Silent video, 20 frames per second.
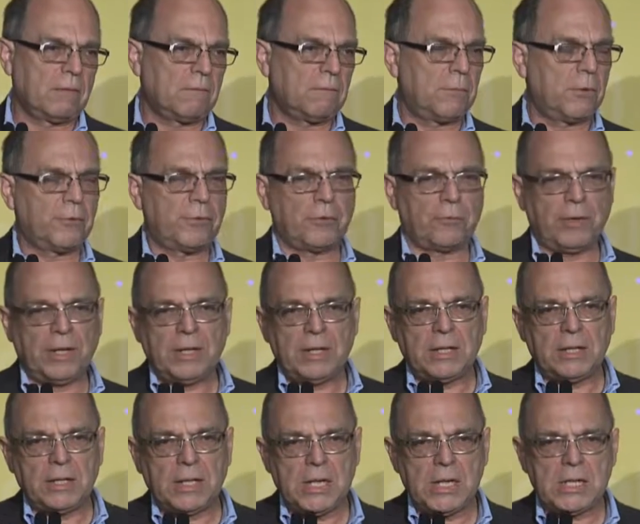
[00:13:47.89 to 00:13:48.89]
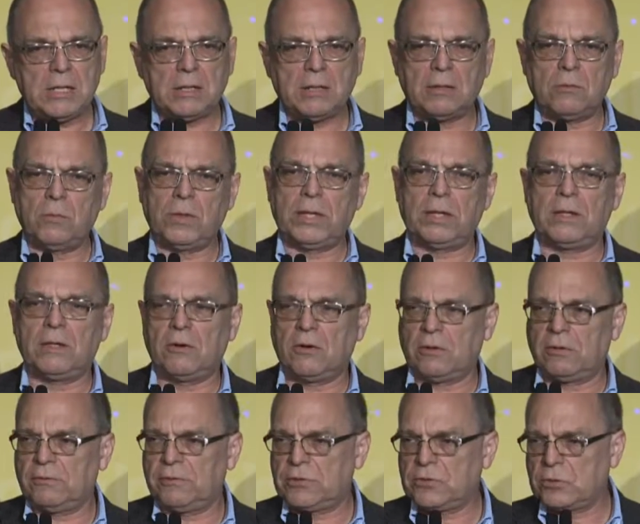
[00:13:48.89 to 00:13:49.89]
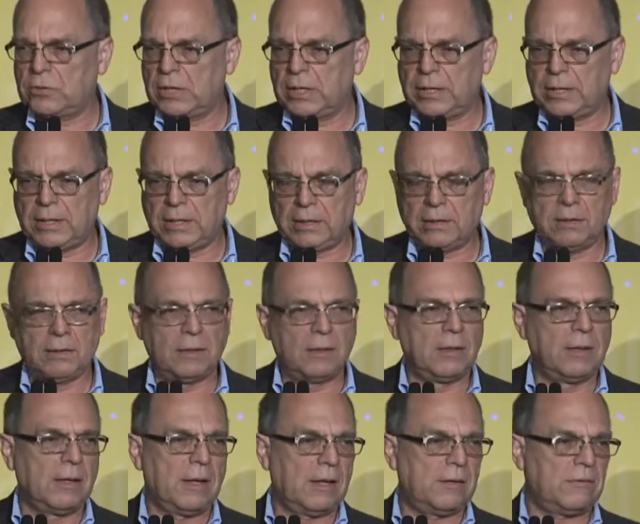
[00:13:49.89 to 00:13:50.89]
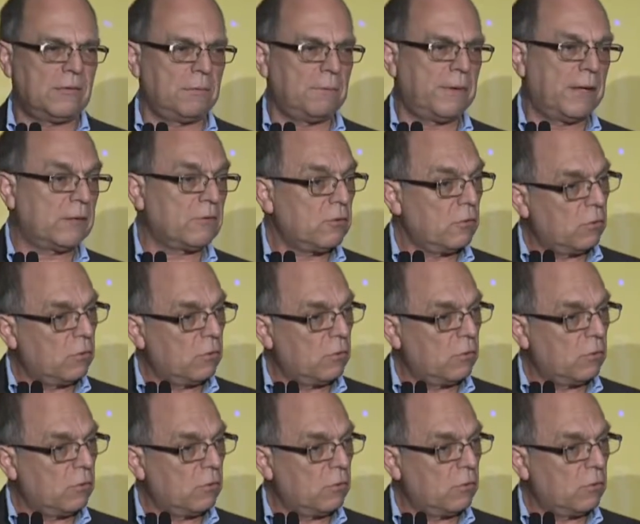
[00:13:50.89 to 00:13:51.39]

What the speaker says: both the radiant heat and we get the artificial lighting as impact.